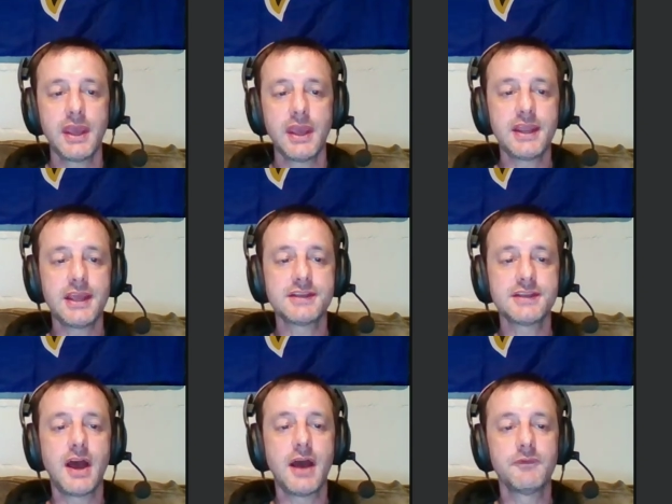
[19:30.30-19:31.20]
in his
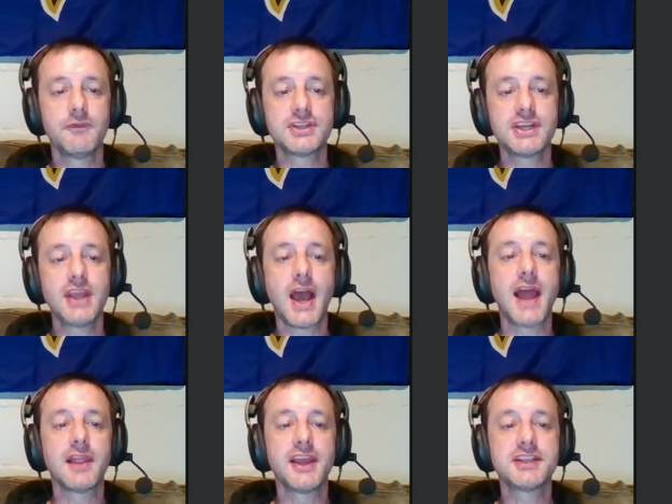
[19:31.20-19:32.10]
uh, Virginia
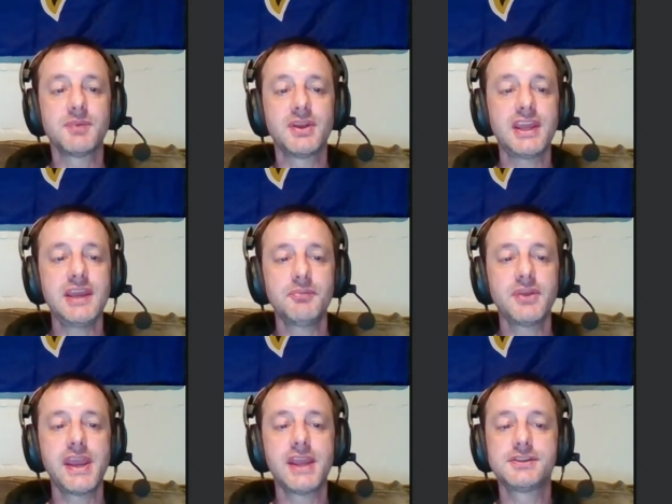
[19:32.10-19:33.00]
highlights, but he
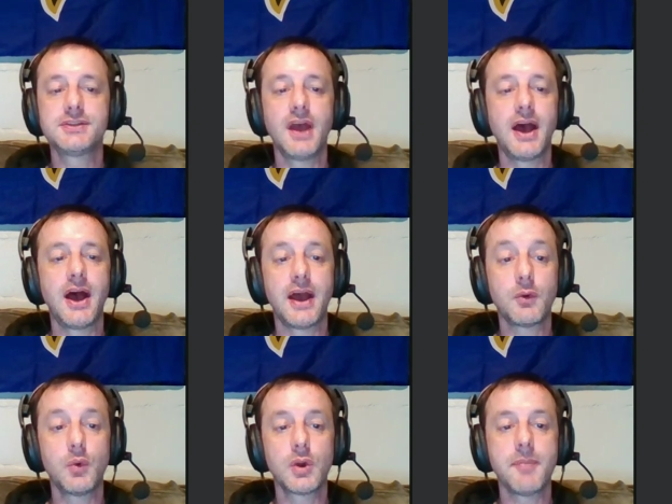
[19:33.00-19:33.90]
played uh,
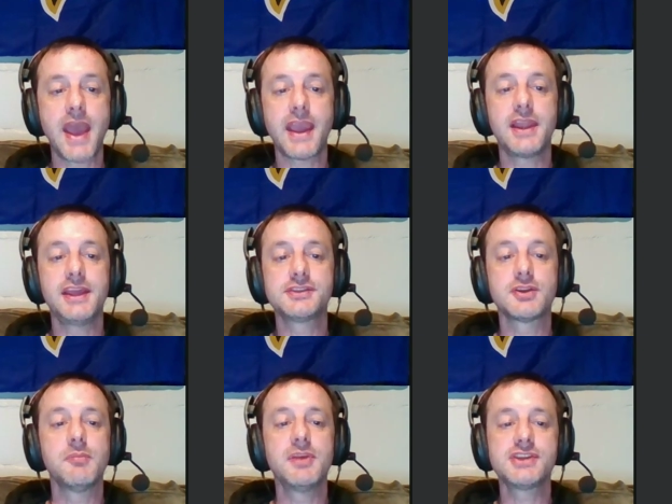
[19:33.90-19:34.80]
quarterback at
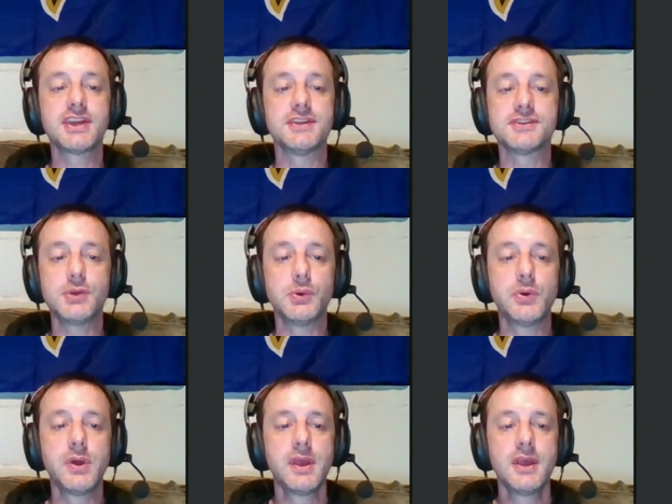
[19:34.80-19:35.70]
Eastern Michigan too.
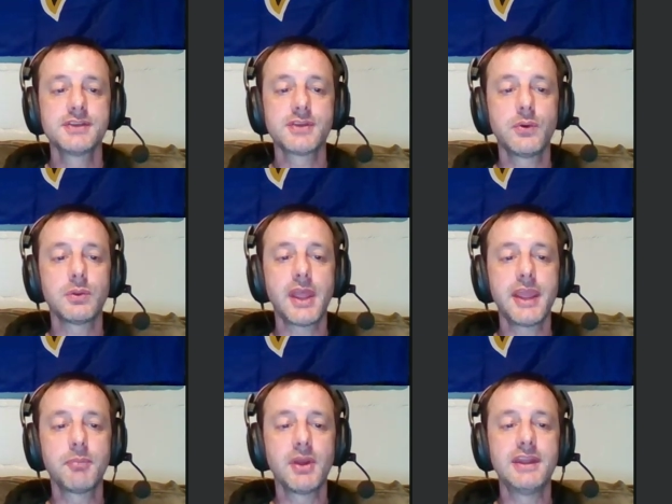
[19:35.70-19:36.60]
So,
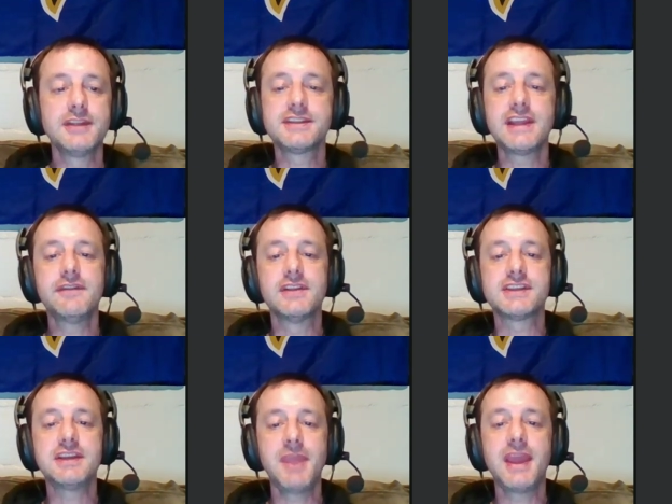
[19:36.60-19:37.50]
like Brandon Stephens,
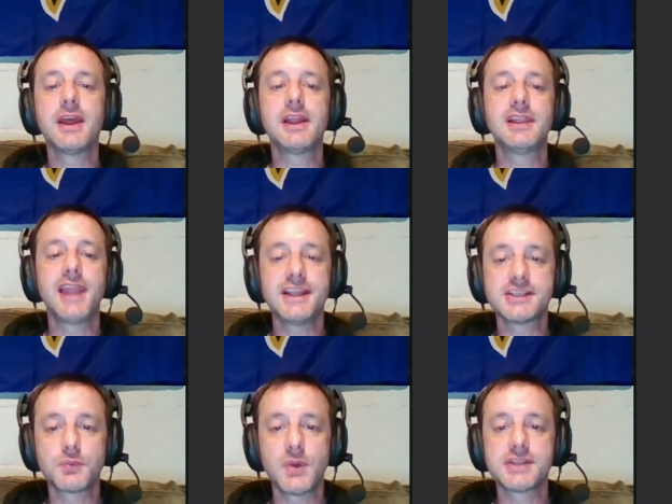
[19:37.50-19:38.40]
he made a late
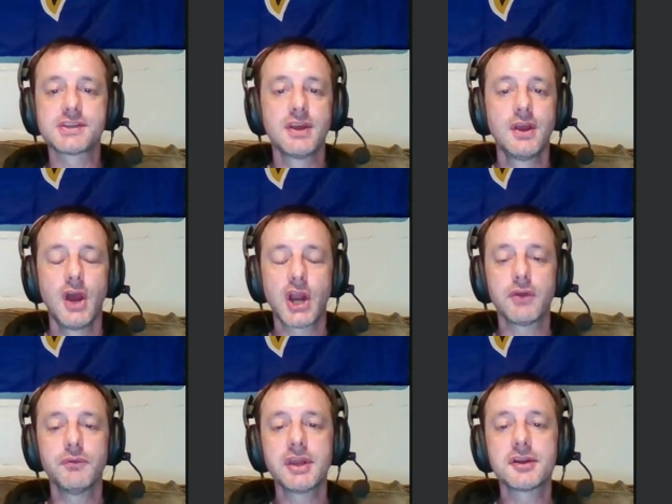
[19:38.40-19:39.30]
switch, a
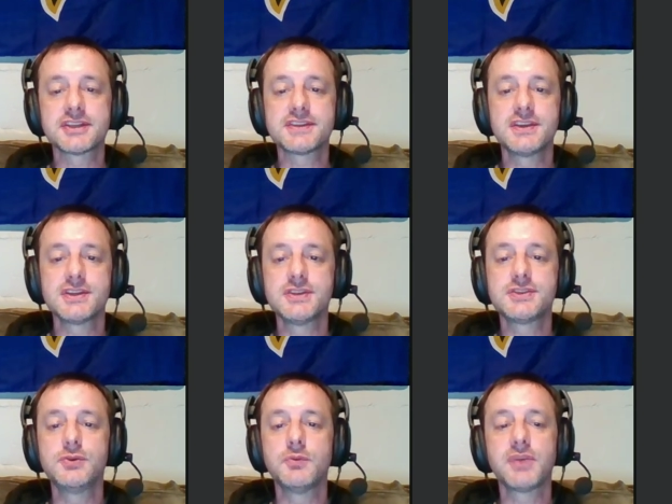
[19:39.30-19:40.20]
career decision
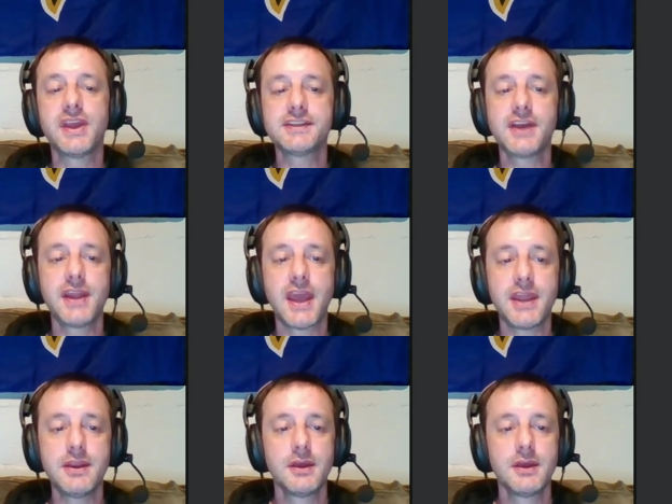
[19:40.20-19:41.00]
to play tight end